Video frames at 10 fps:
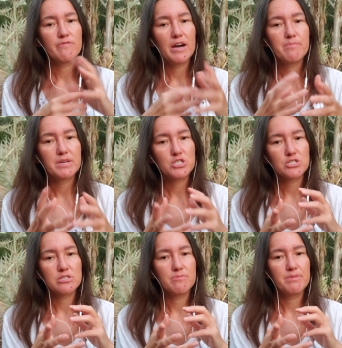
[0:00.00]

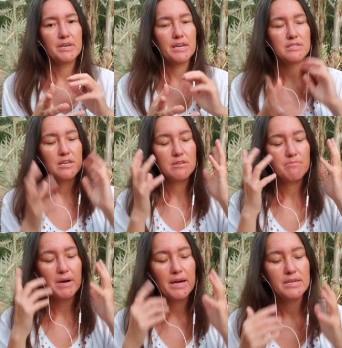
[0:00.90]
vibrational plane
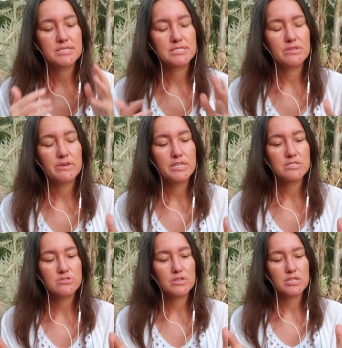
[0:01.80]
and by
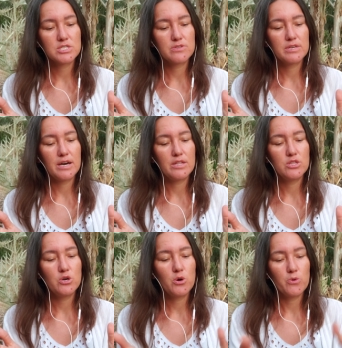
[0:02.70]
surrendering to the
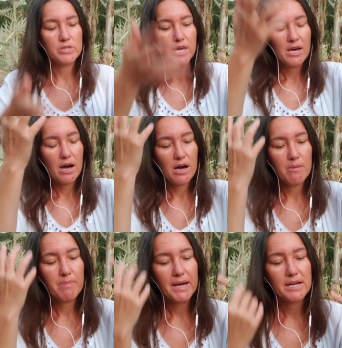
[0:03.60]
unknown,
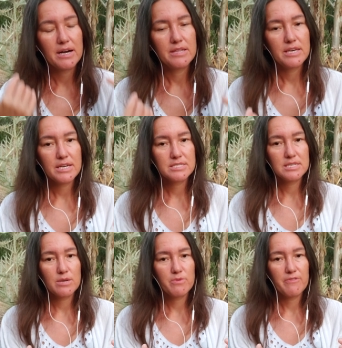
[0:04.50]
by
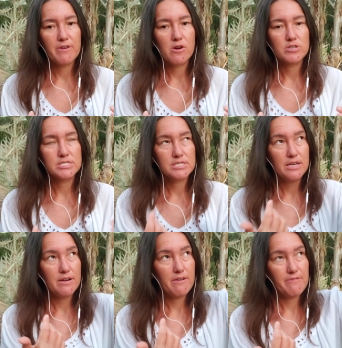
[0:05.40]
connecting with
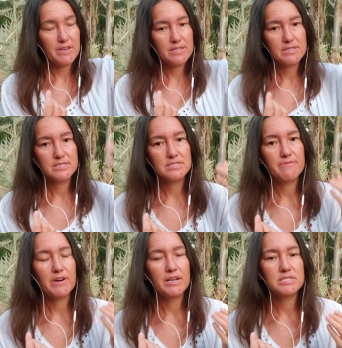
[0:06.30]
ourself and the
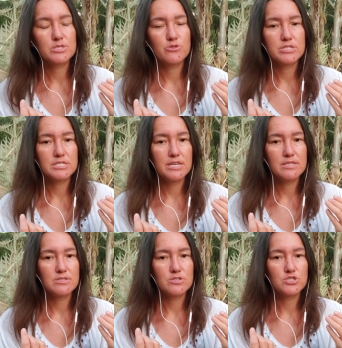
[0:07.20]
divine source
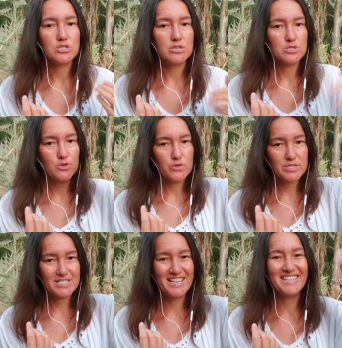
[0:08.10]
energy, to
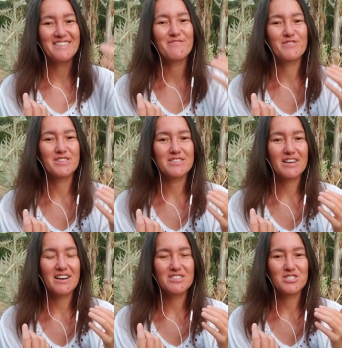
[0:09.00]
this infinite
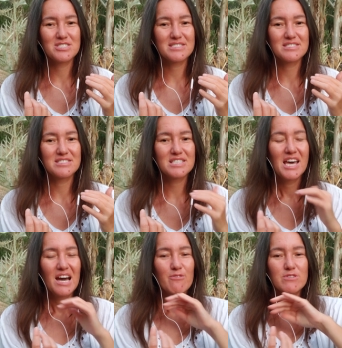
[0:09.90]
consciousness.
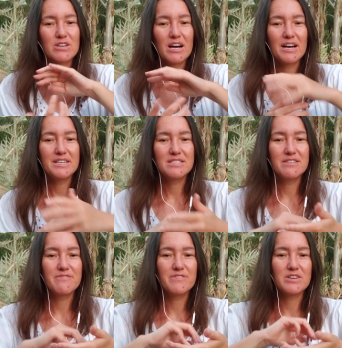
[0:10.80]
We're kind
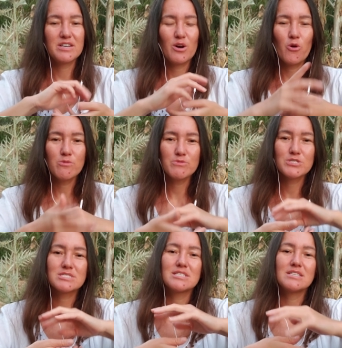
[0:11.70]
of almost,